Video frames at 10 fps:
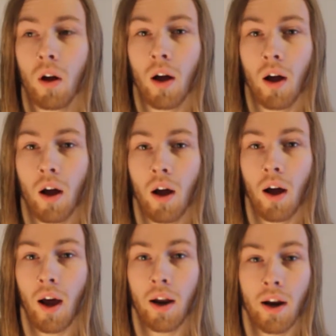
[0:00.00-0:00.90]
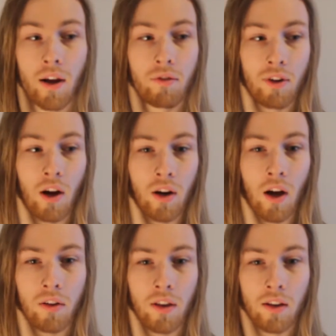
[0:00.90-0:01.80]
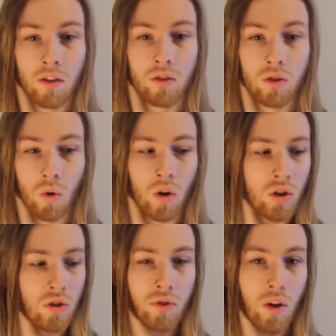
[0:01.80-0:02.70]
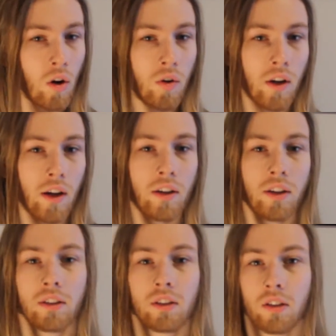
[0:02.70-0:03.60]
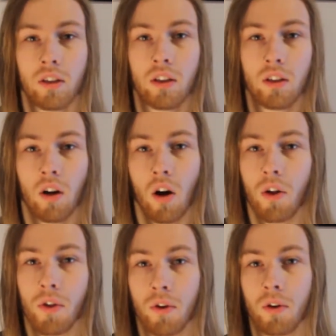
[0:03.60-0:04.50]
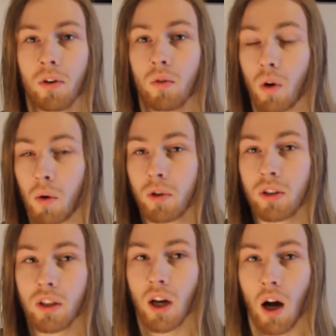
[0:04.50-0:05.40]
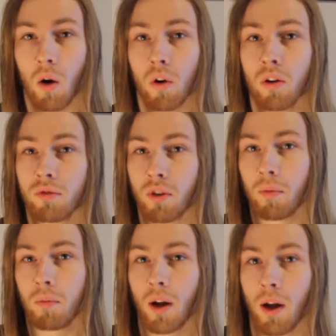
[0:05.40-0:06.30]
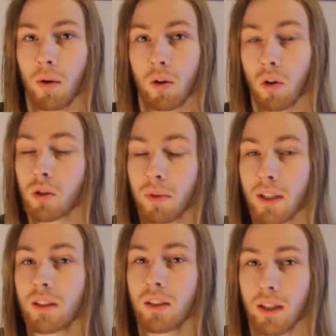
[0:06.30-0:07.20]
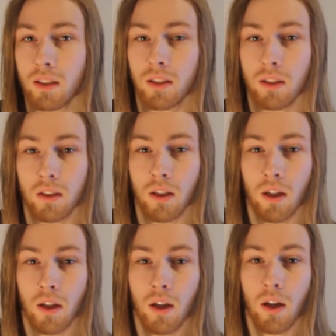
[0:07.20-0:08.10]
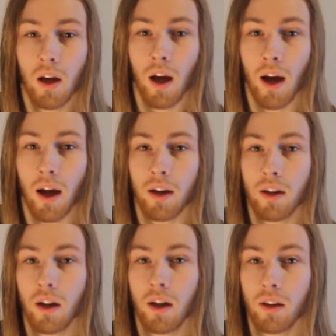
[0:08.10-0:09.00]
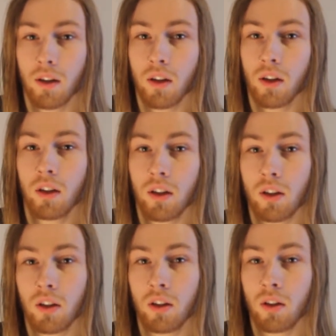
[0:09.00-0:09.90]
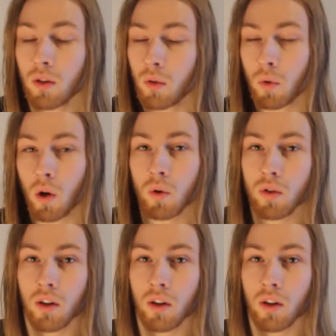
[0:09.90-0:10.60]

And I found out that the source of Conan is the author Robert E. Howard from Cross Plains, Texas. And he wrote